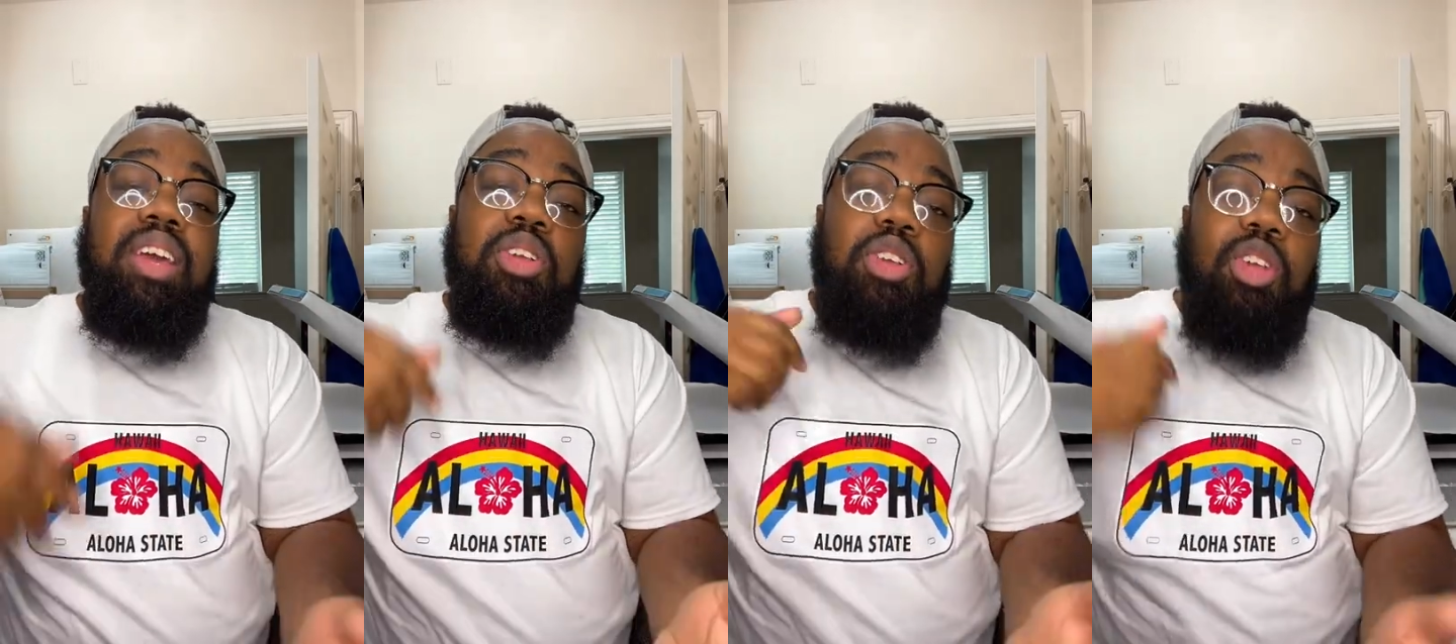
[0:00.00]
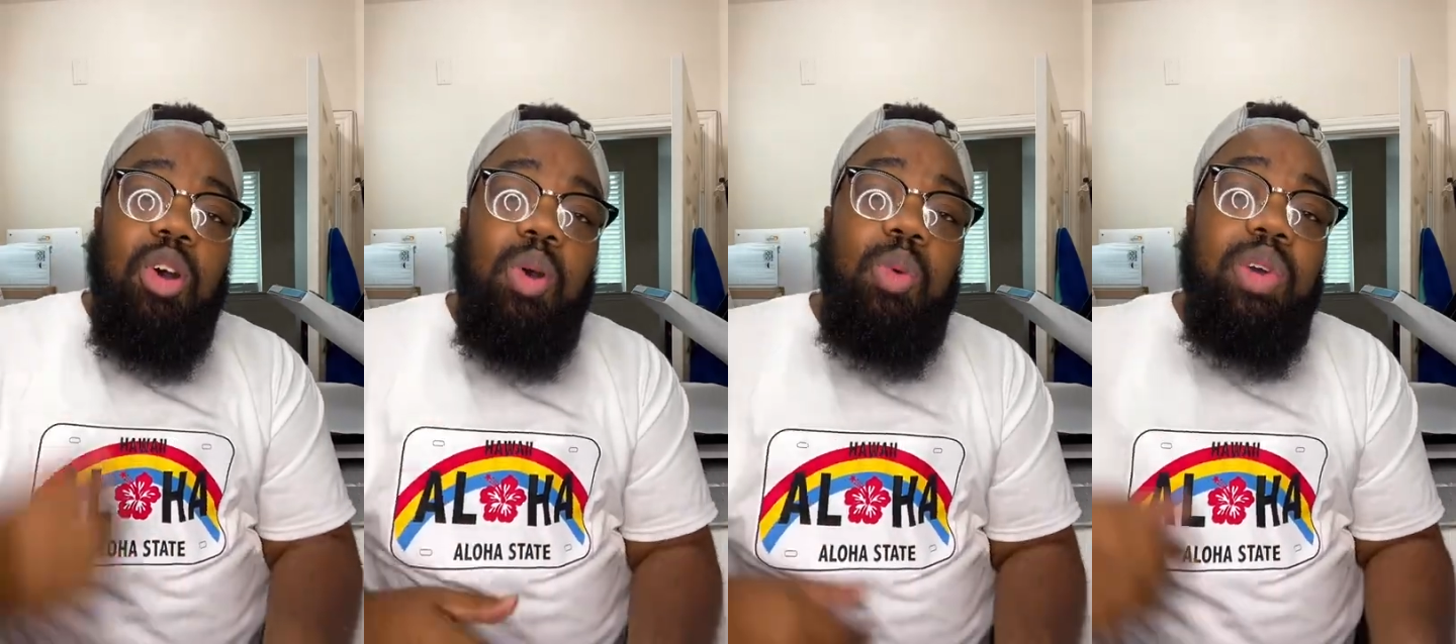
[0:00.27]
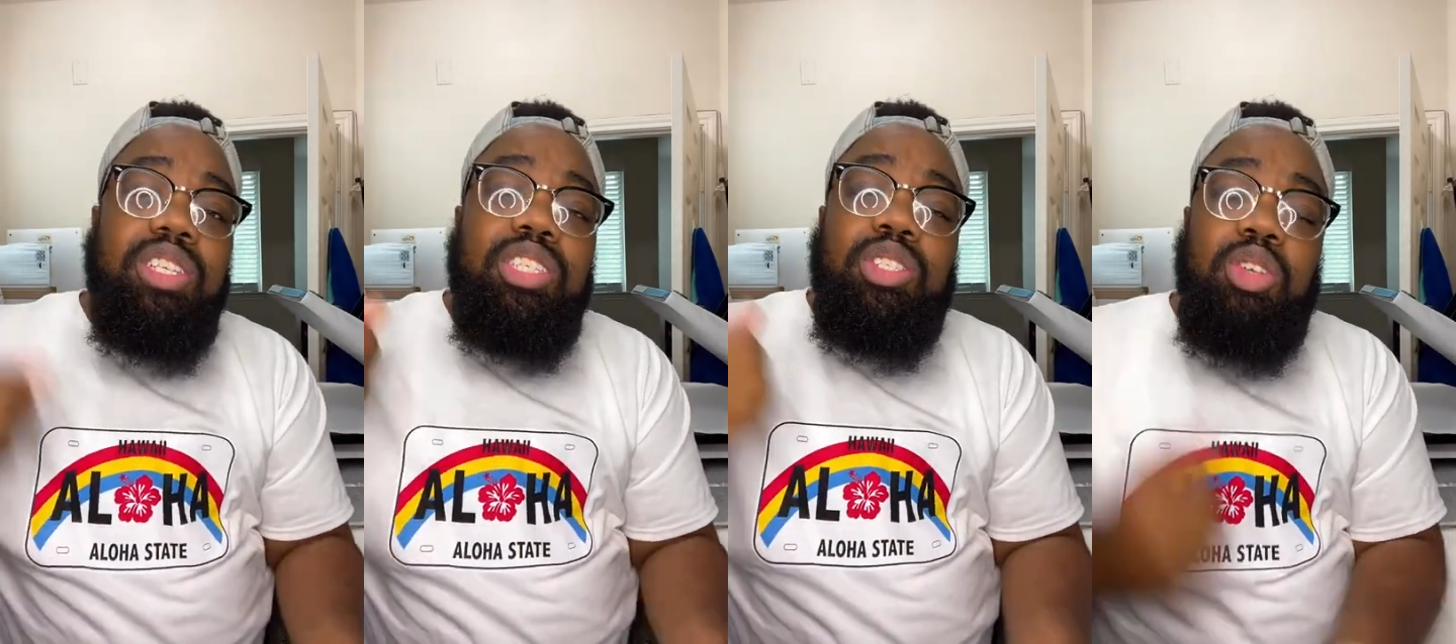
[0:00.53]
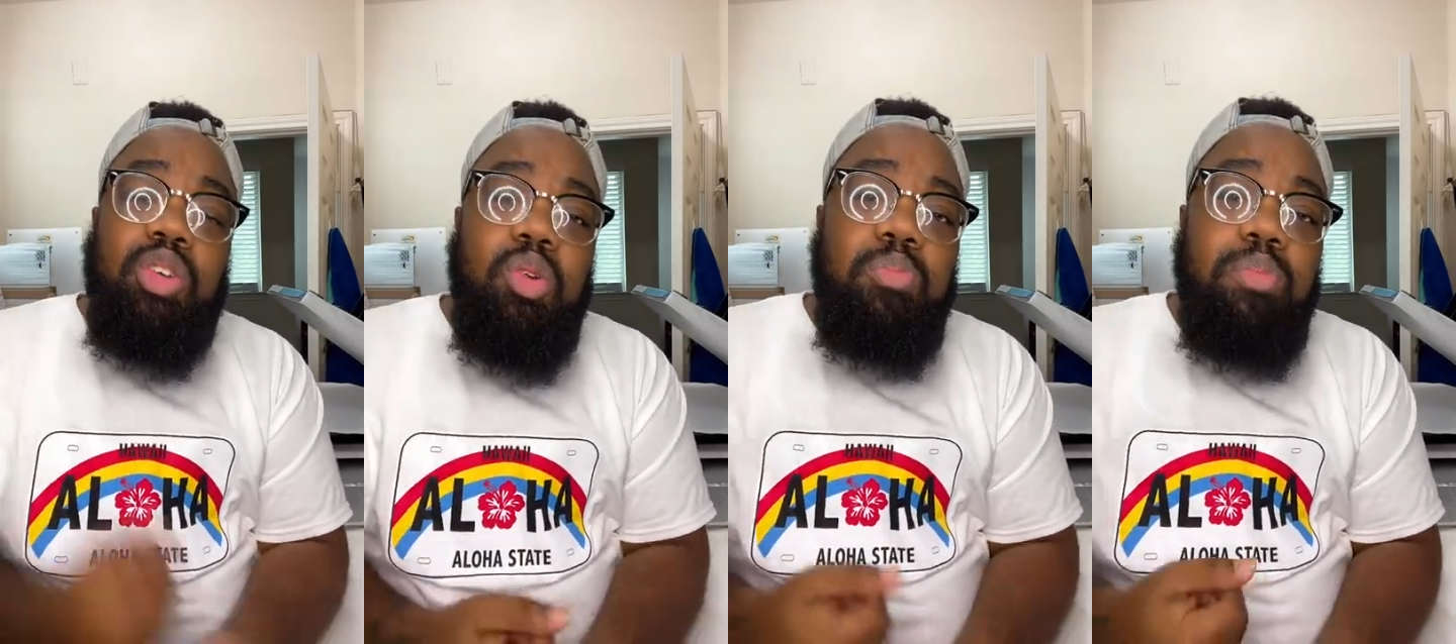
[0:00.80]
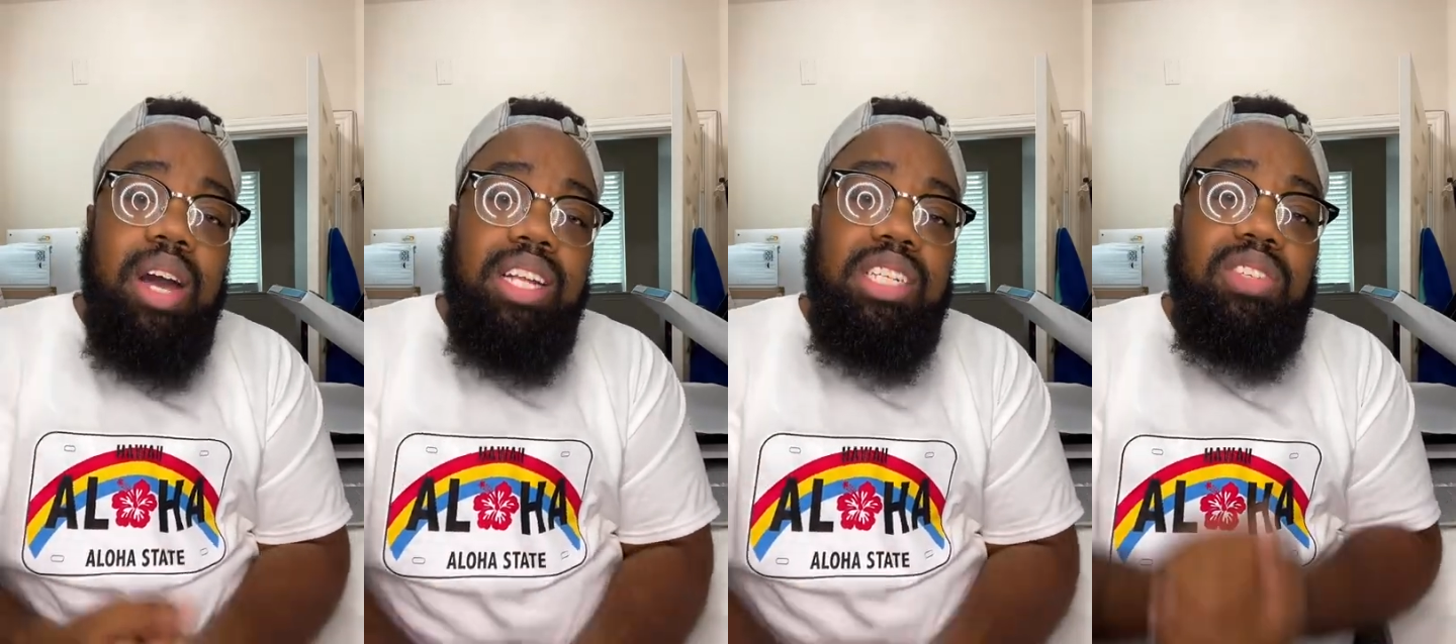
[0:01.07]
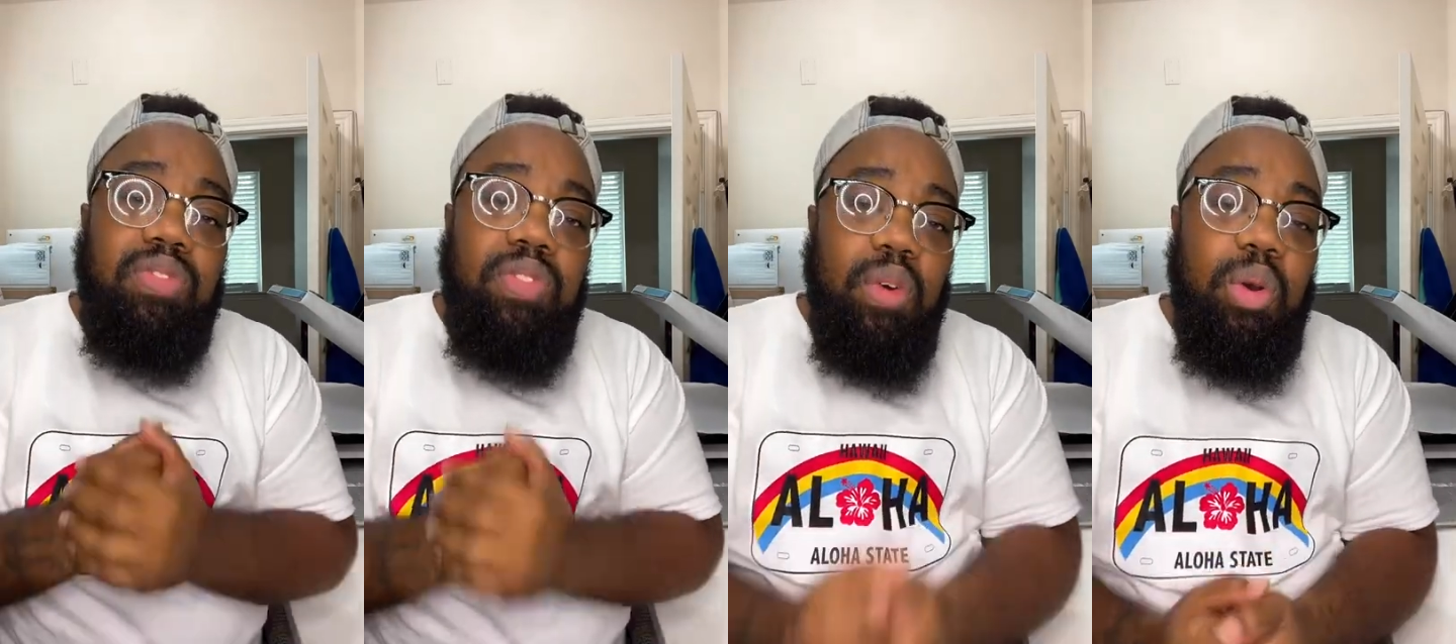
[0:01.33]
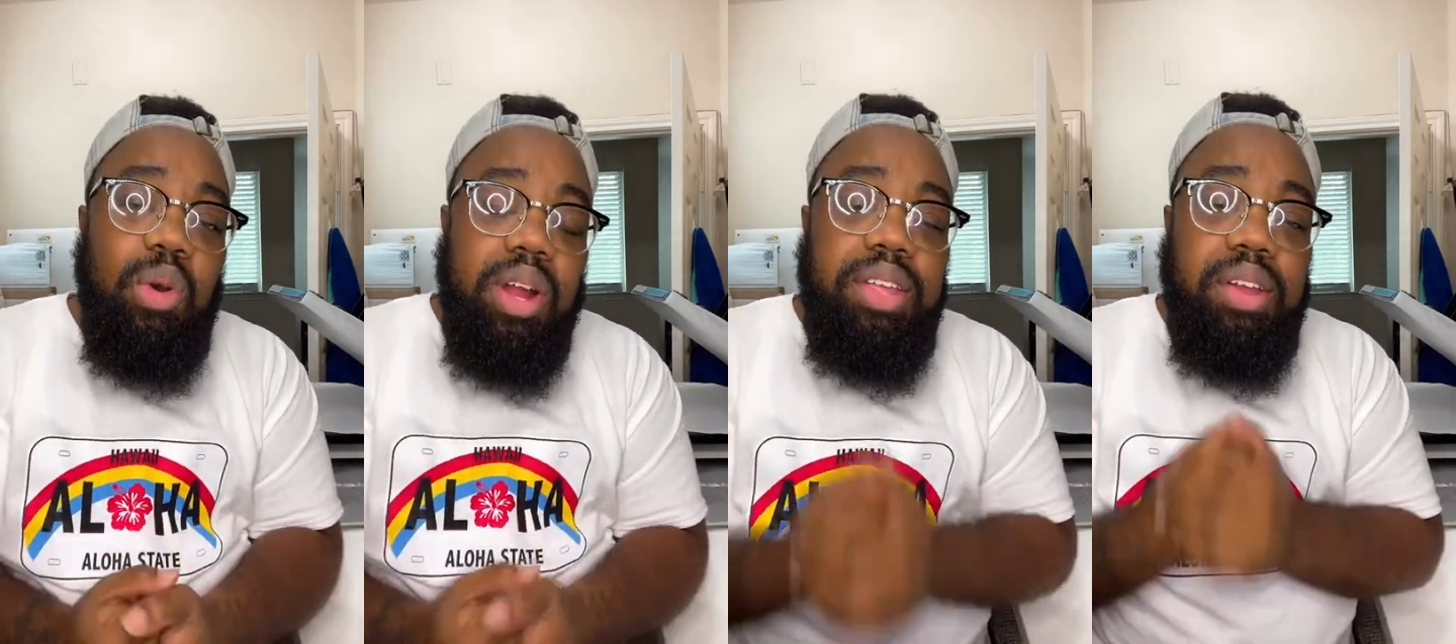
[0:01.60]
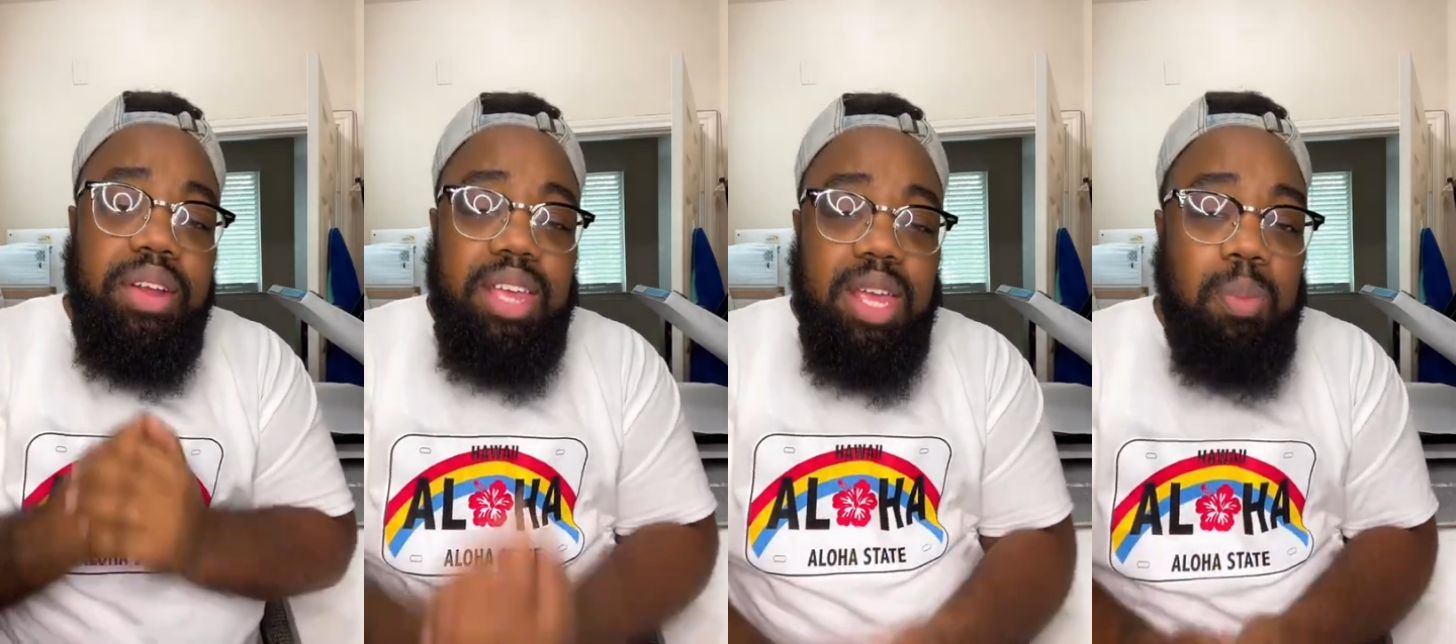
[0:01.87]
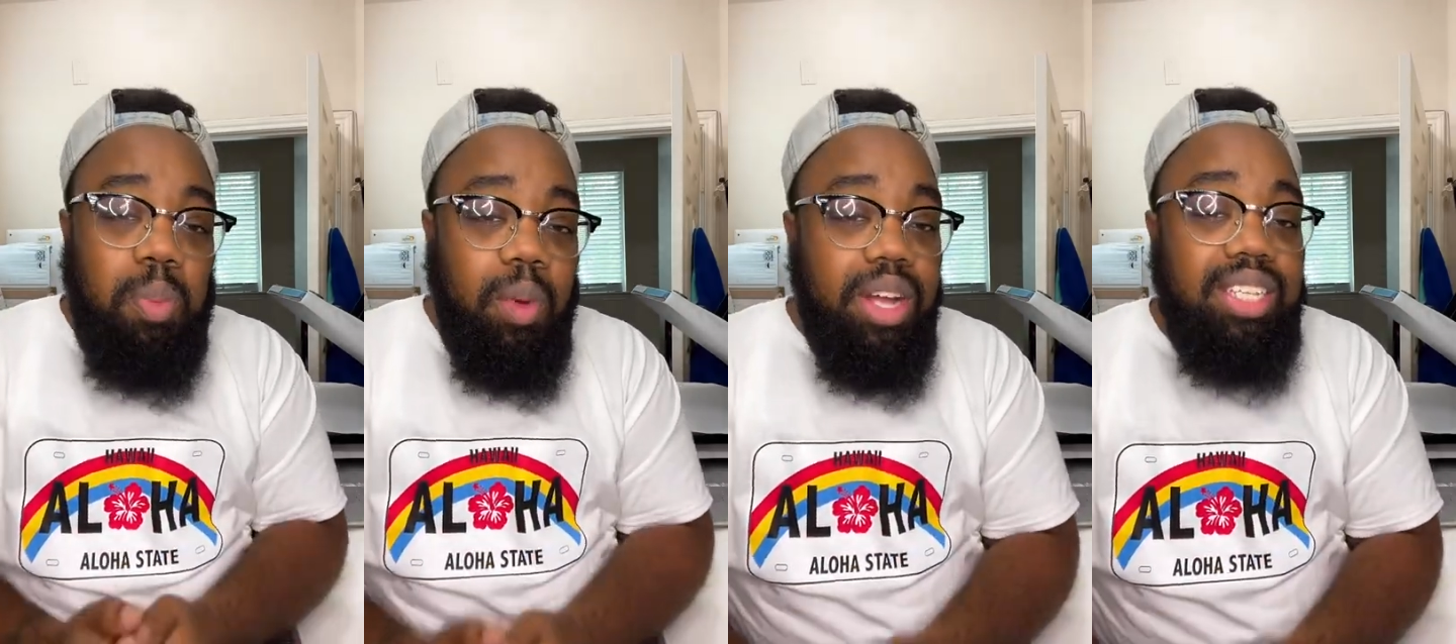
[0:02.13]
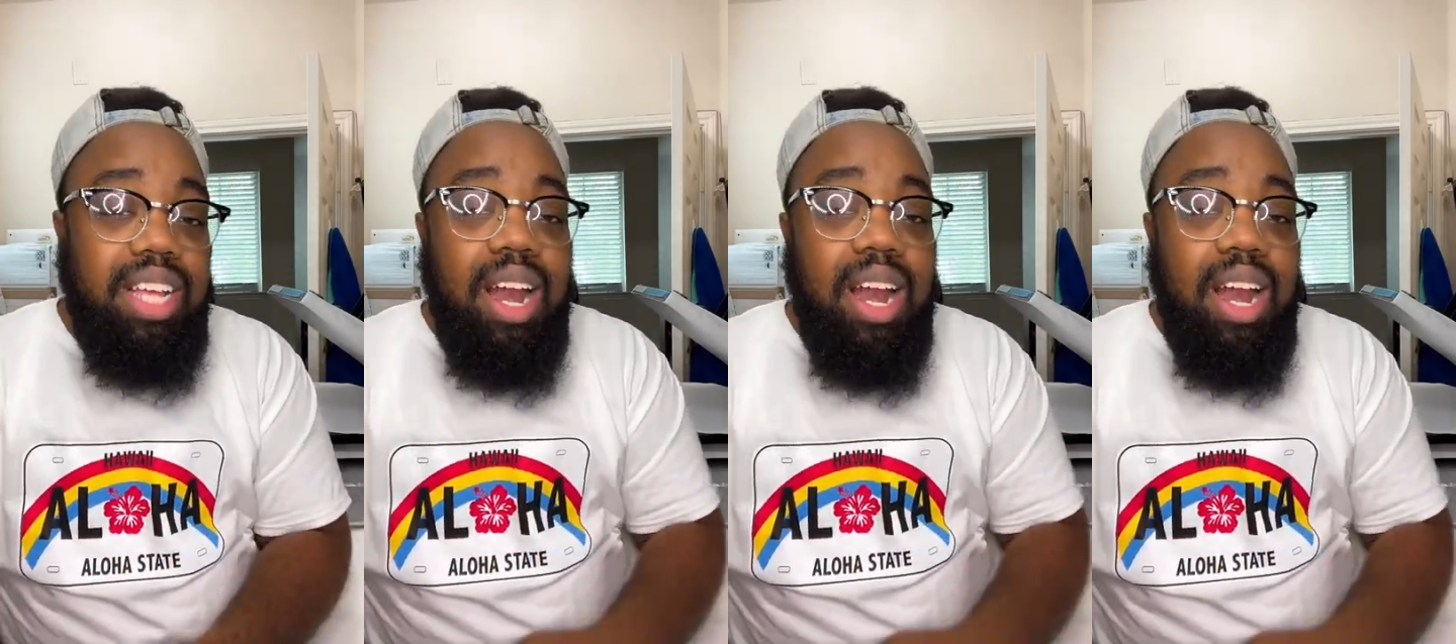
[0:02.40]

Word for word: Know what's too much for your heat press.